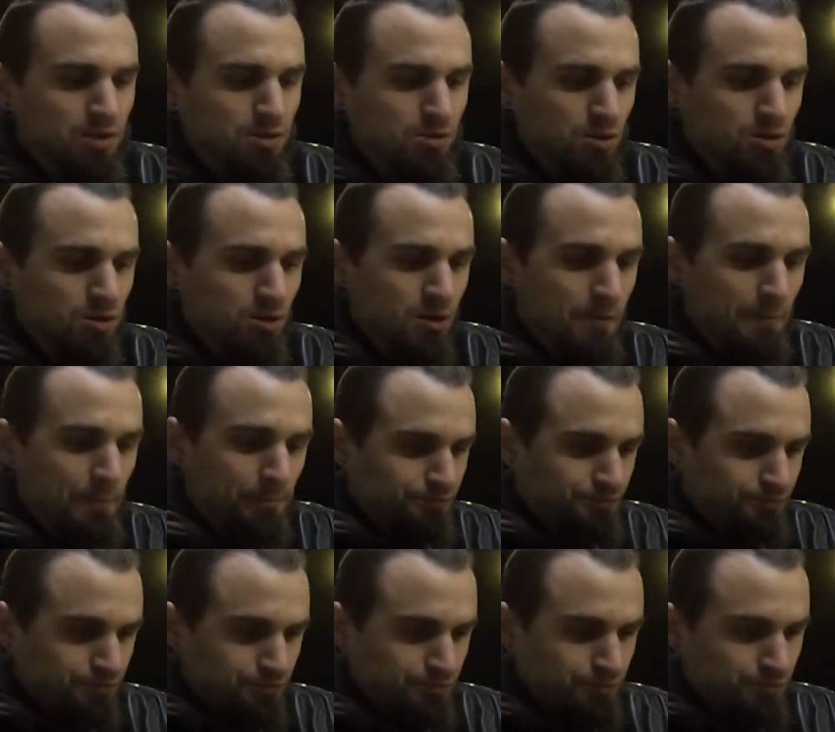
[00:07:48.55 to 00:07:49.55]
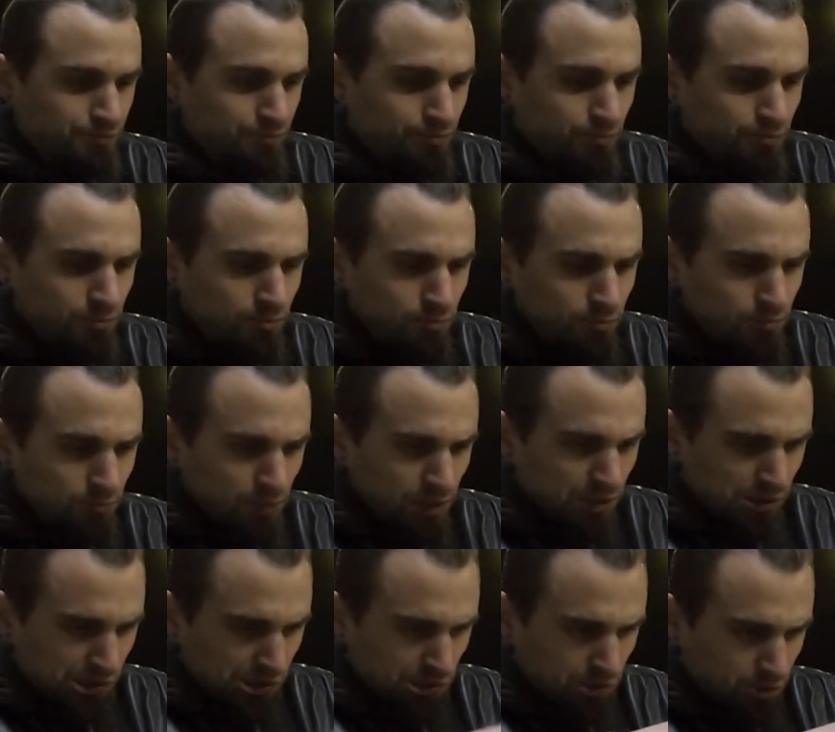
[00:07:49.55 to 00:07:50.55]
Okay,
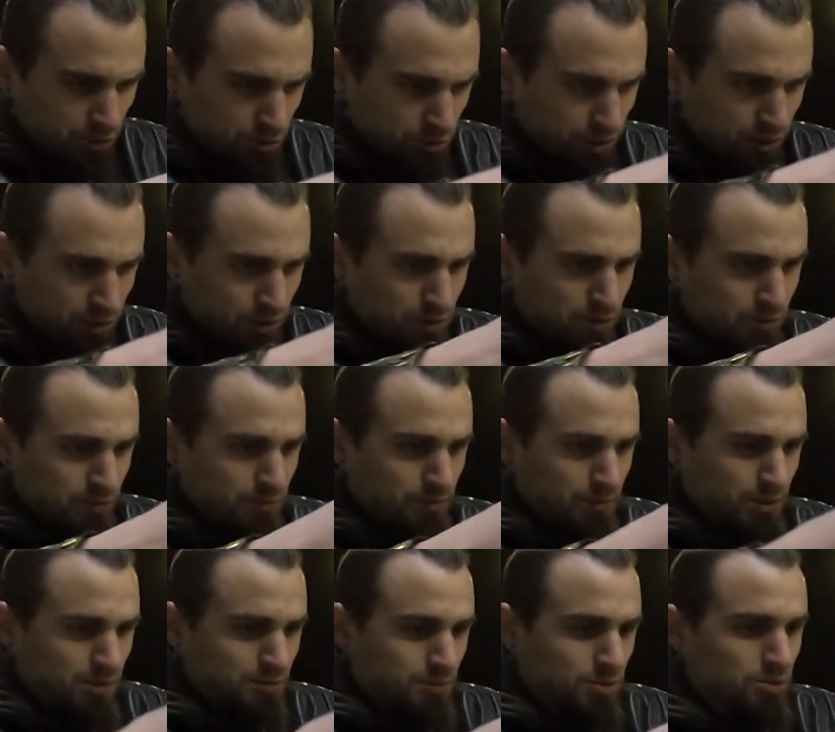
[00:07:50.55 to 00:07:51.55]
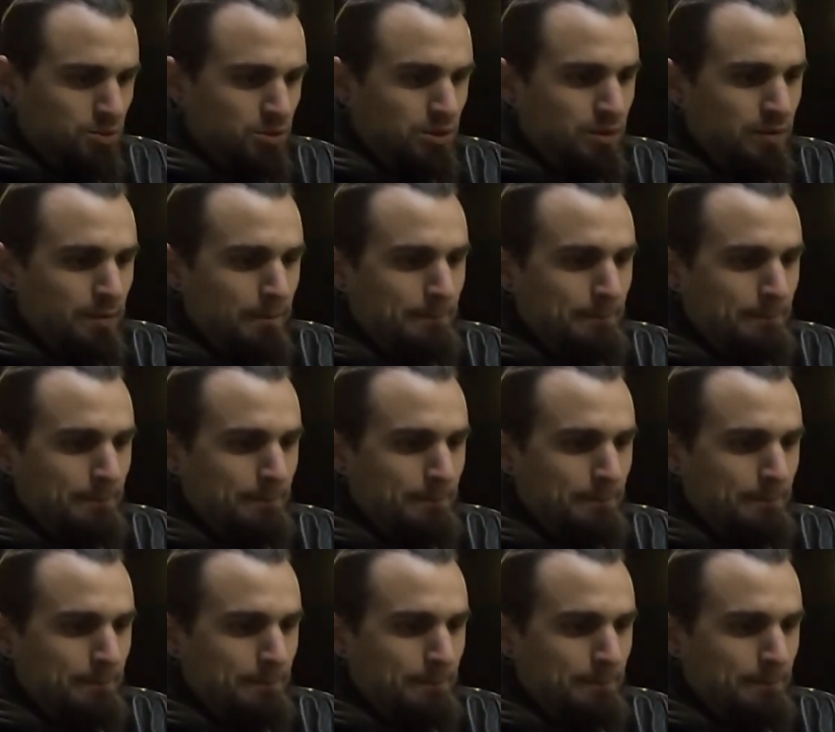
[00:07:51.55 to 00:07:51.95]
screw it. I'm gonna...